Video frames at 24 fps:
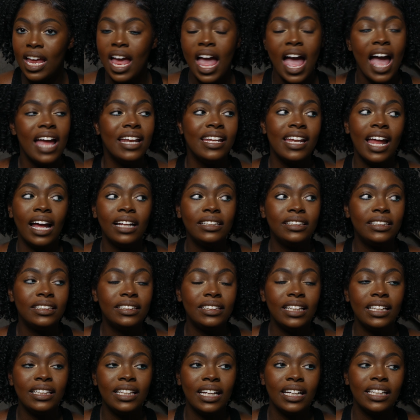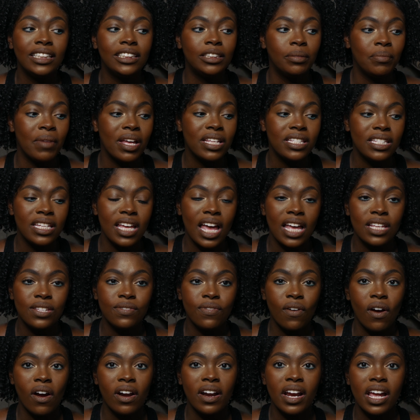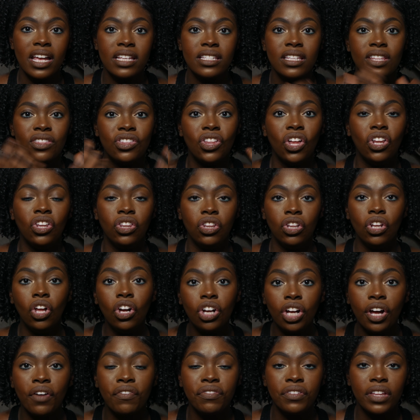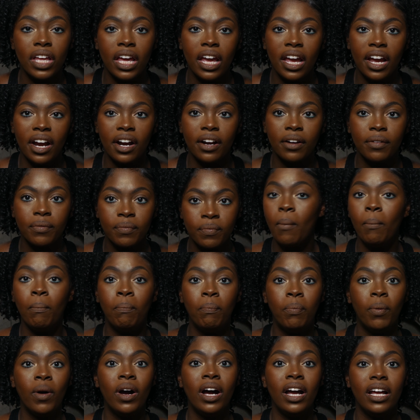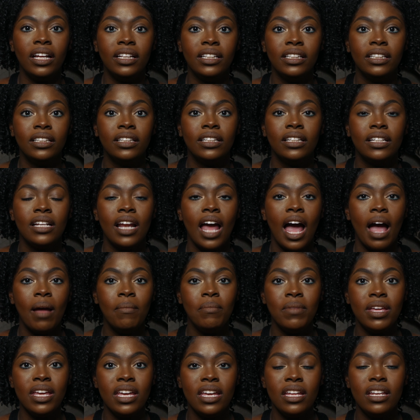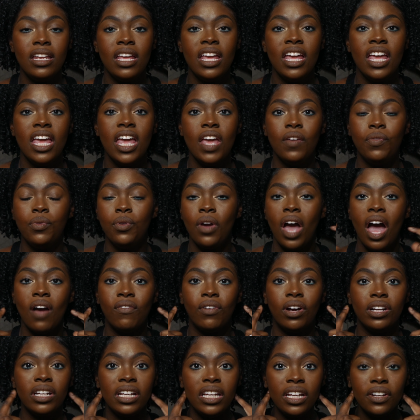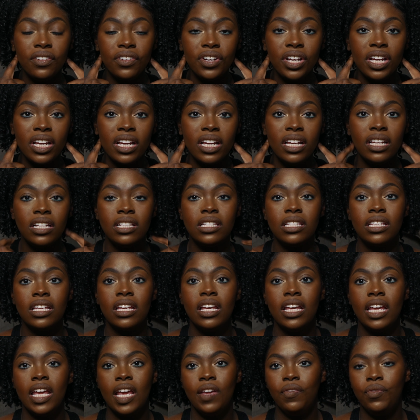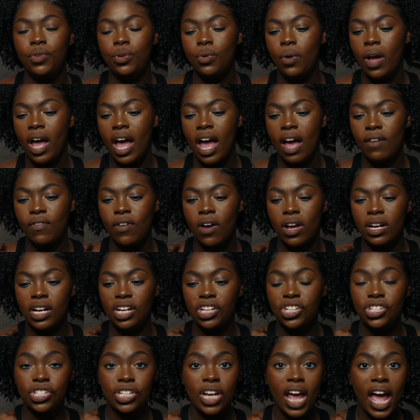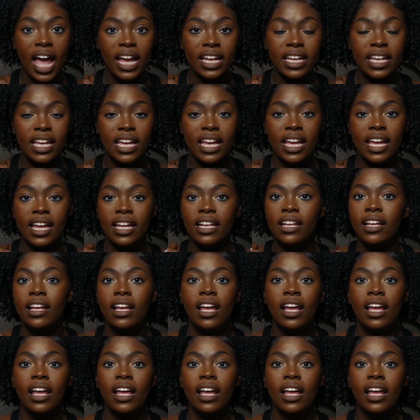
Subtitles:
And not to say that it's messy as far as the look of the hair, but I mean, if you have on earrings, if you have on a jacket,